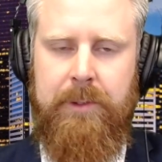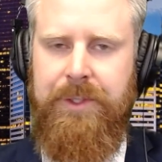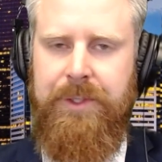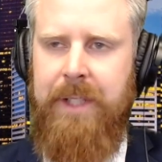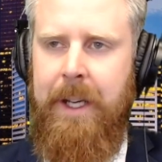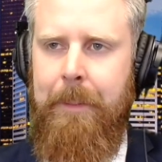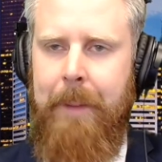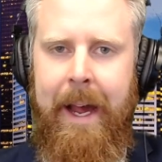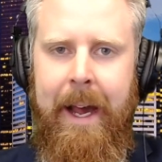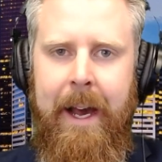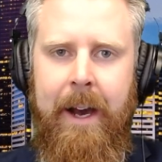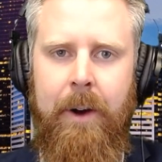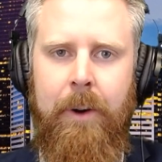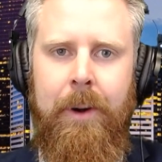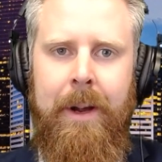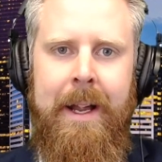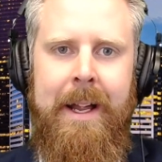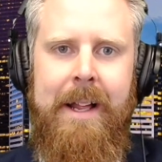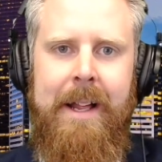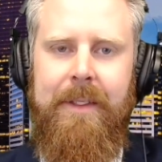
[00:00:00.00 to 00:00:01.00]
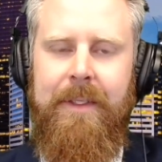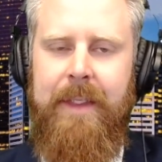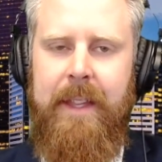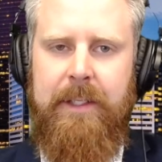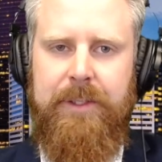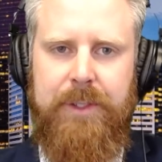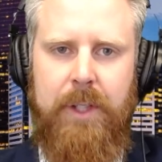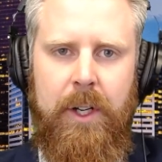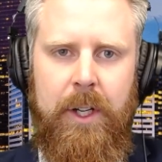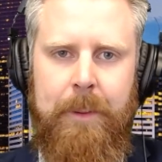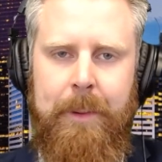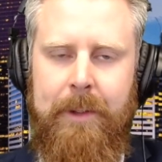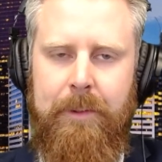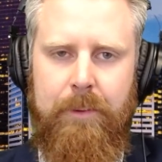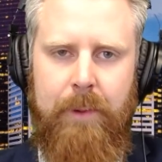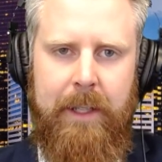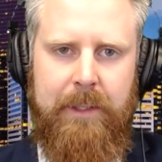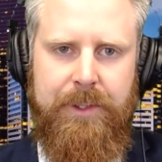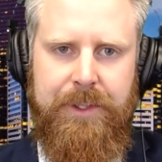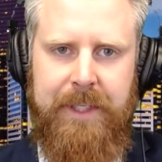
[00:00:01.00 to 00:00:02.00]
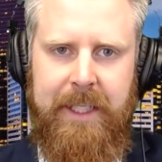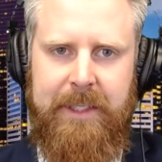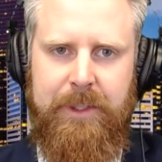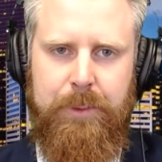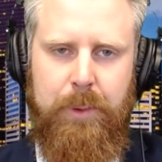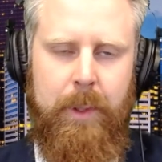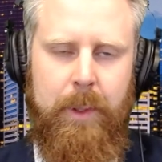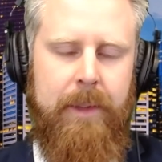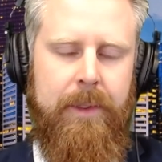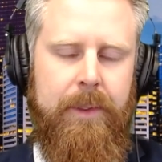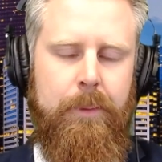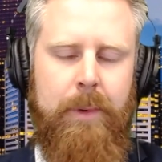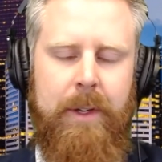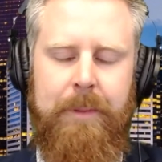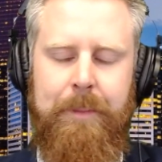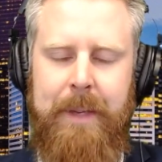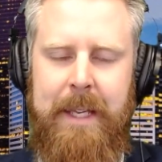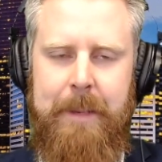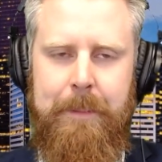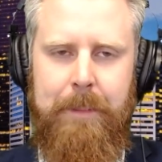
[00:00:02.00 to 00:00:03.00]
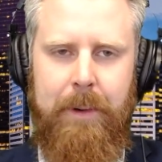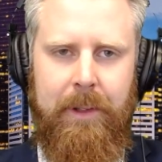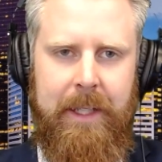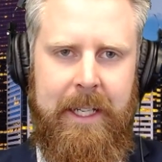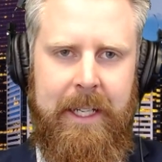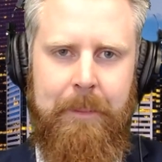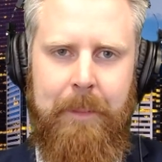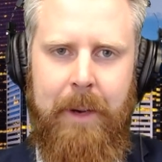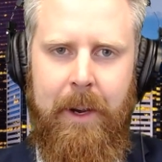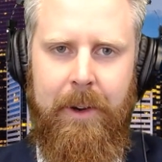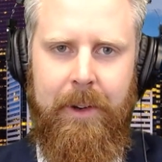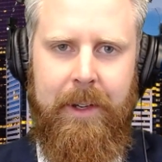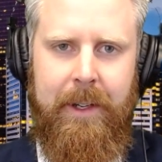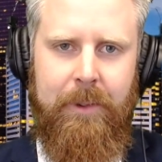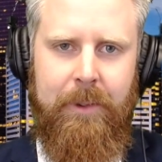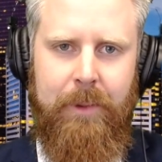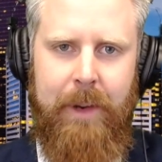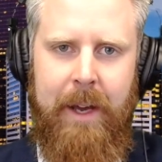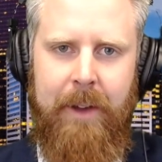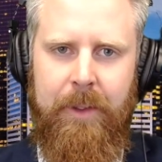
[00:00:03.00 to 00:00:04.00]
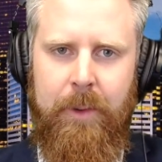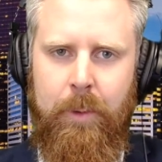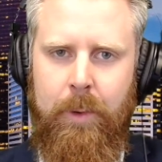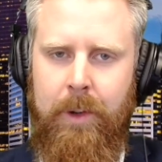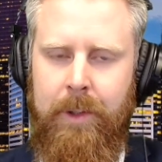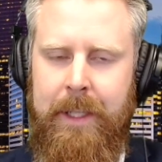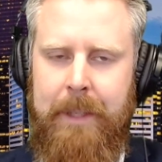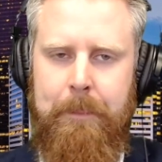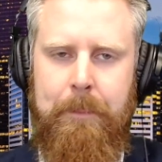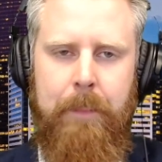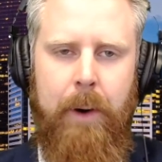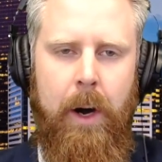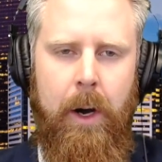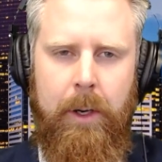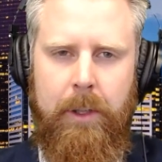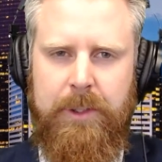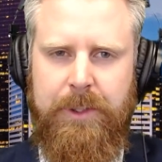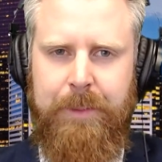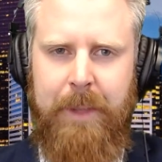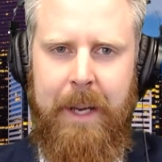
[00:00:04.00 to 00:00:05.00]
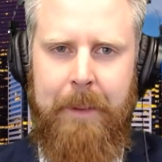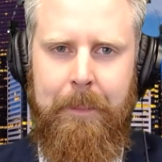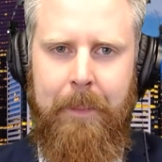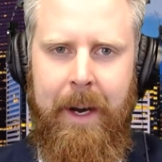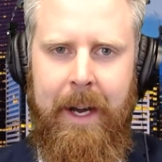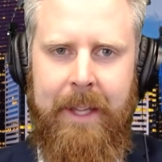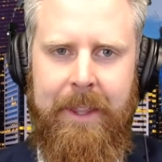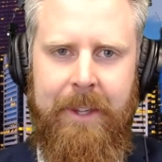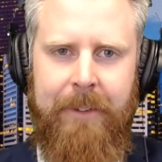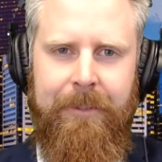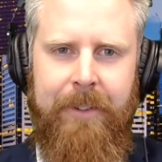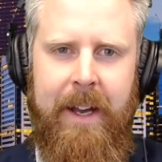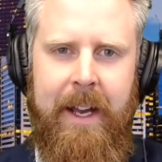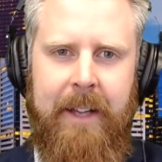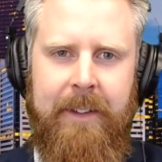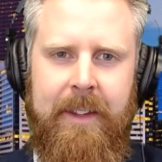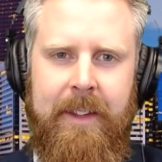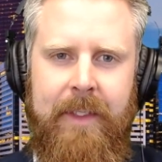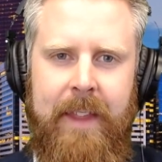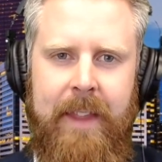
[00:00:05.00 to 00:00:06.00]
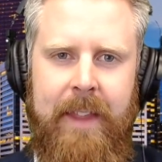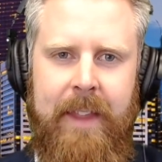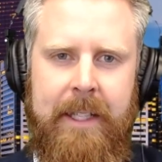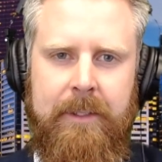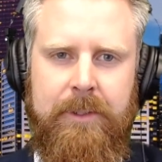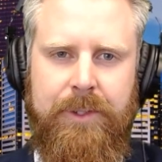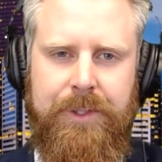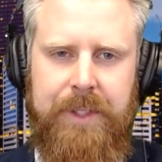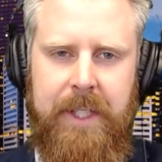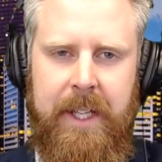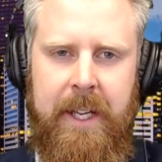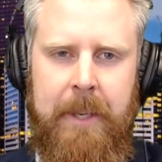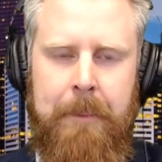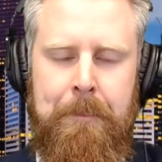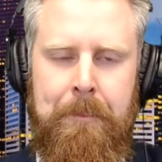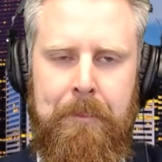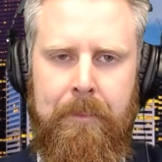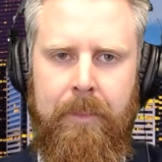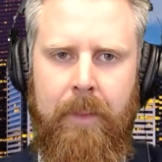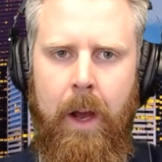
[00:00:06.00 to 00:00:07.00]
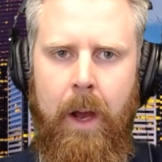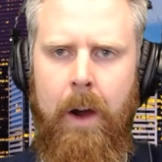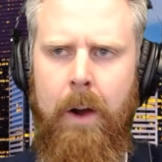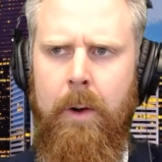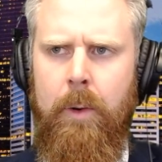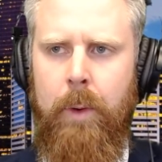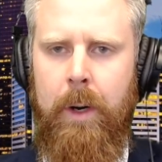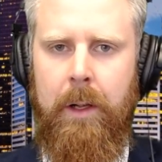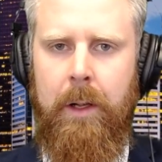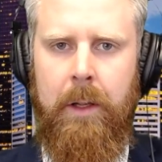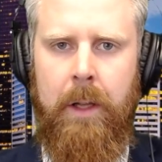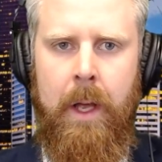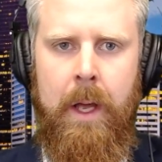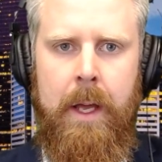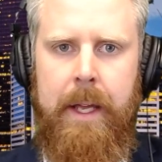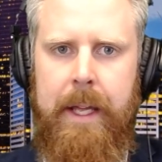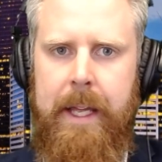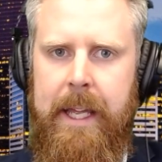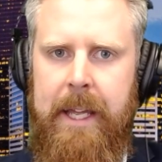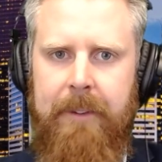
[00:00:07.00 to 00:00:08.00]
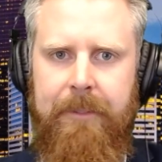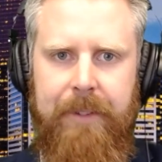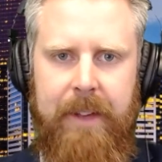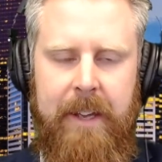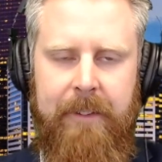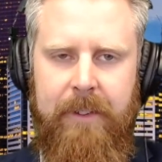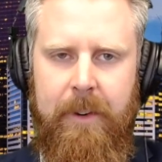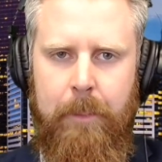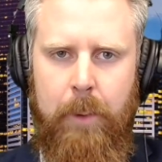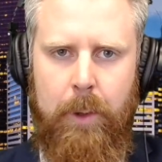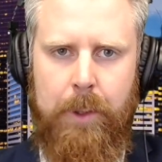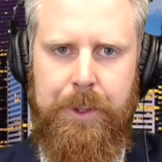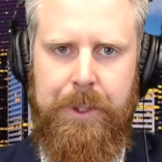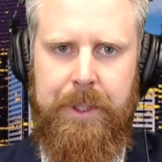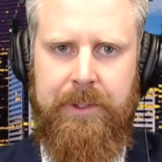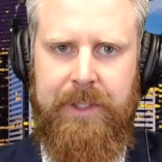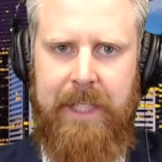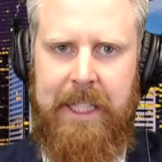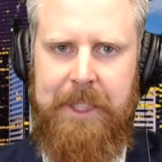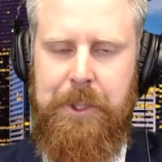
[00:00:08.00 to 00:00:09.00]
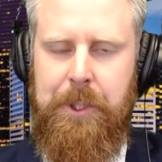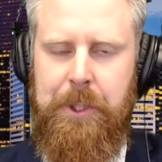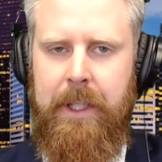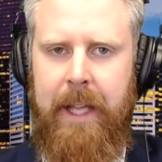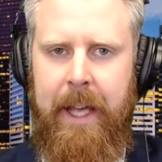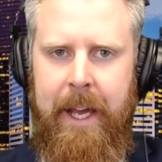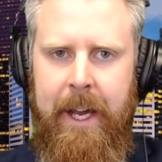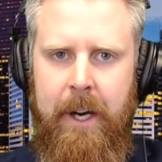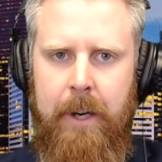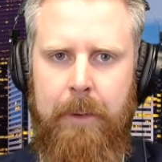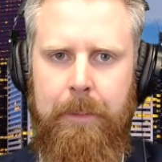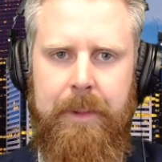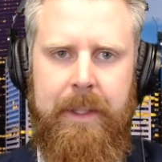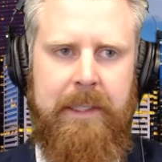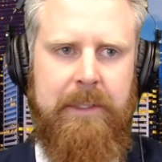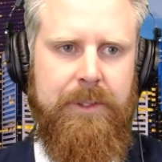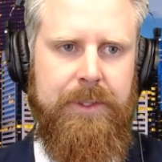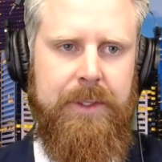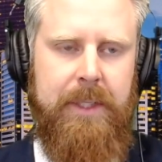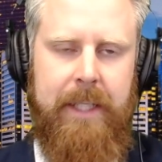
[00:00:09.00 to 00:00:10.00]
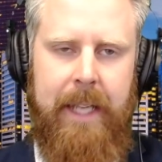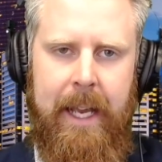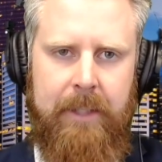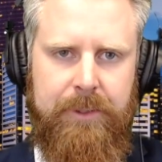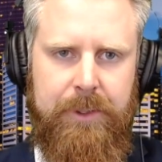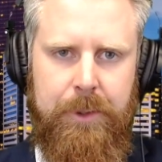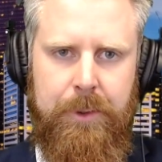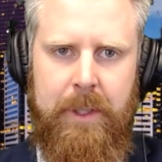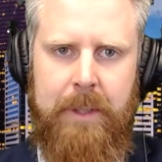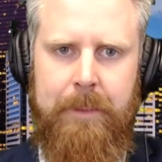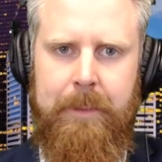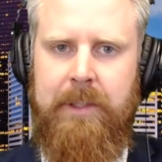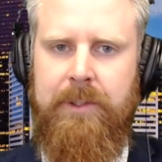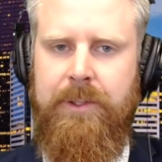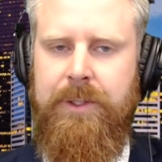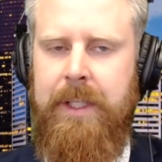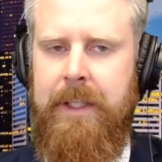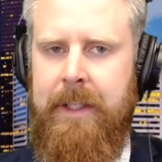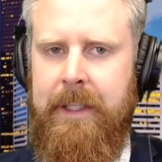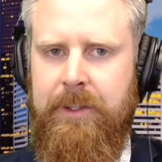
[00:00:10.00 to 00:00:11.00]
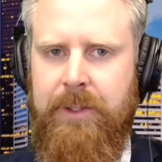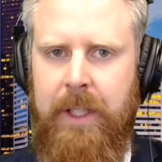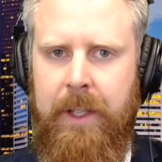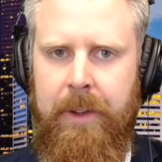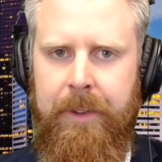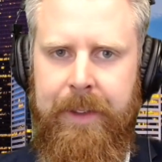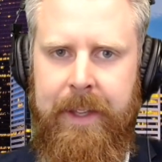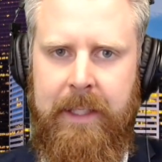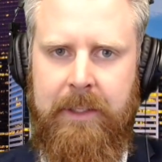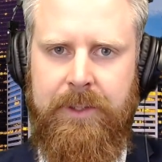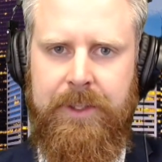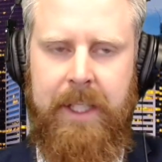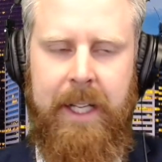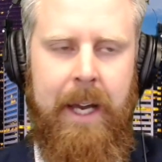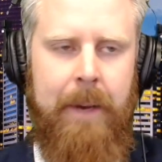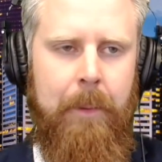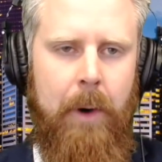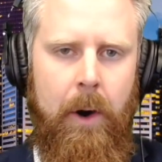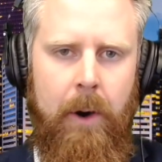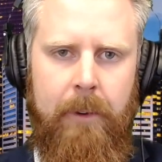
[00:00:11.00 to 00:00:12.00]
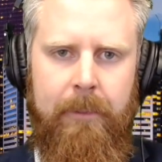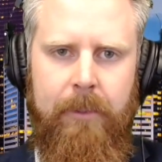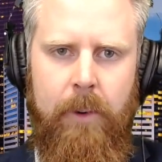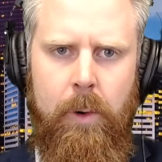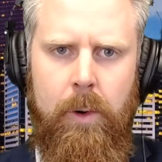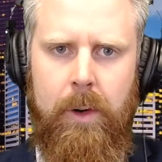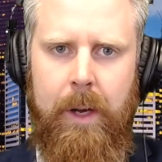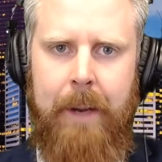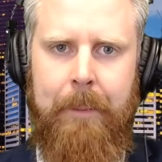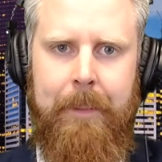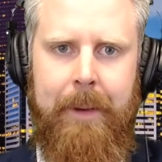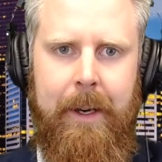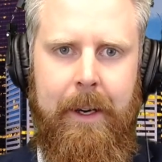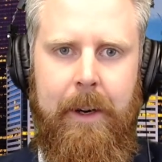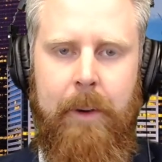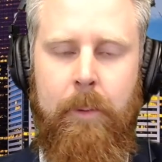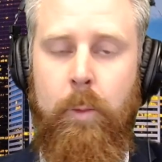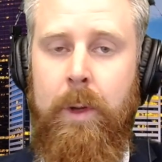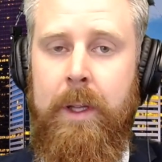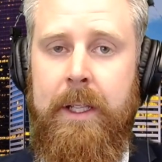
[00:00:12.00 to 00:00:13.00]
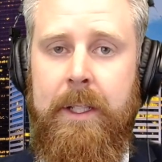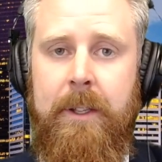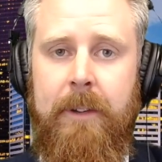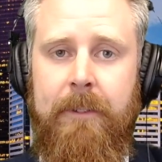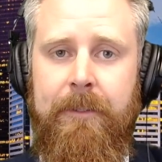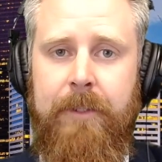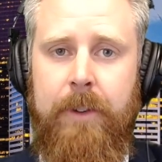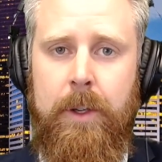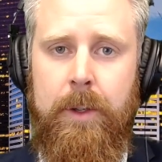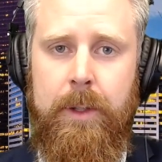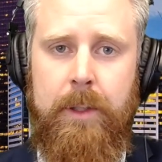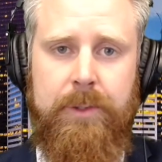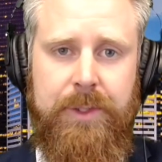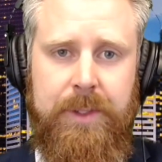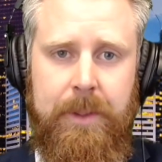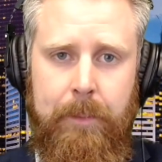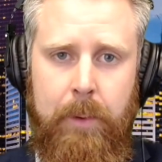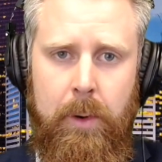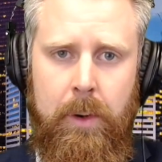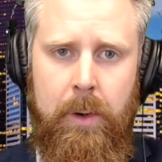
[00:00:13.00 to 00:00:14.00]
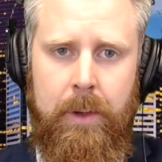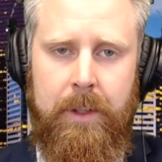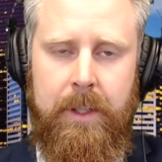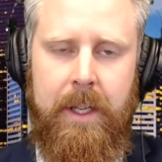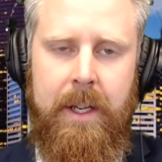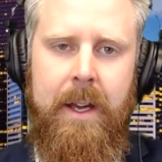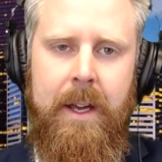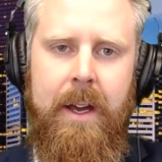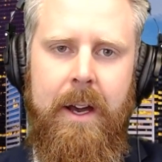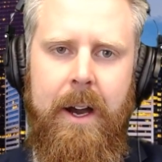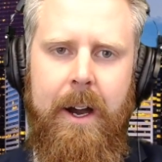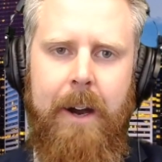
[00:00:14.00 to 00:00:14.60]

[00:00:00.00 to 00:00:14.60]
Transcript: Somehow, this argument resonates with people in America and around the world. It boggles my mind, the fact that they can say, oh, well, if abortion is actually going to help these cancer treatments and these other things, then I'm all for. I'm willing to further support